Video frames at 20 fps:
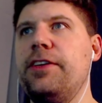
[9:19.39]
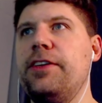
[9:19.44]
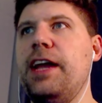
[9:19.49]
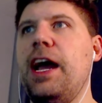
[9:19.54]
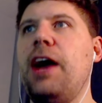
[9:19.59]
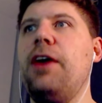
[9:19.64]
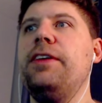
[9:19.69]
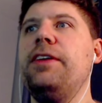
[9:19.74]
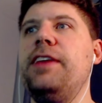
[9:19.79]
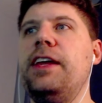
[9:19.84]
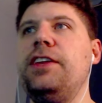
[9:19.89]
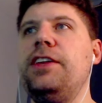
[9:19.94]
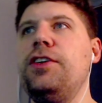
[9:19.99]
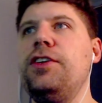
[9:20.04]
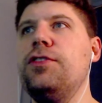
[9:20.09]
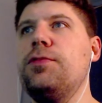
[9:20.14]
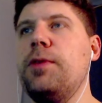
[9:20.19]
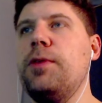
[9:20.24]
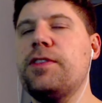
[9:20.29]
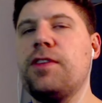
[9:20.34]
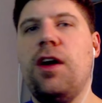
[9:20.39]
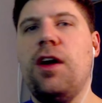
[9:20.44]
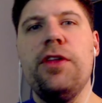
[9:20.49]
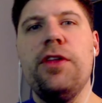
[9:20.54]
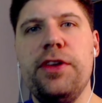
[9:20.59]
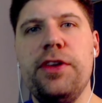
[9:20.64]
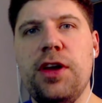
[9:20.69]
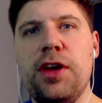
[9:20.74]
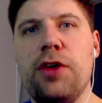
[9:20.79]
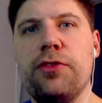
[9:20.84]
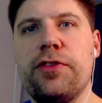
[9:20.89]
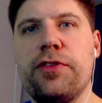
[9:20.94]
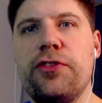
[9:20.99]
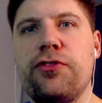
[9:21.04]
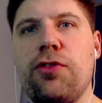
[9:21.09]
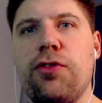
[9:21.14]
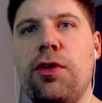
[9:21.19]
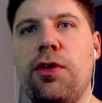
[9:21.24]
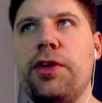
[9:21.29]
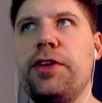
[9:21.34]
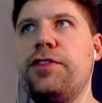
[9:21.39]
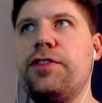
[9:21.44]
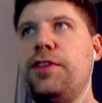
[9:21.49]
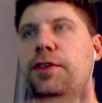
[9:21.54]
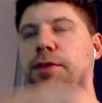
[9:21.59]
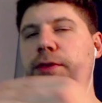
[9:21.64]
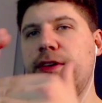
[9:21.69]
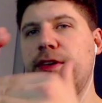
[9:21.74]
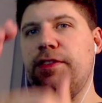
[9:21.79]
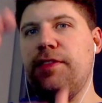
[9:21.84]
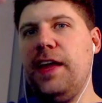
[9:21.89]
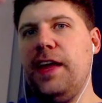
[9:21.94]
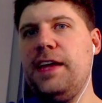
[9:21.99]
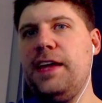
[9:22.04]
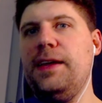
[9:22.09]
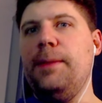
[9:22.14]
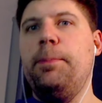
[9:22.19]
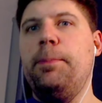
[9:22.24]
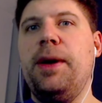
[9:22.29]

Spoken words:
Now, I did use what's called the node controller to extend it,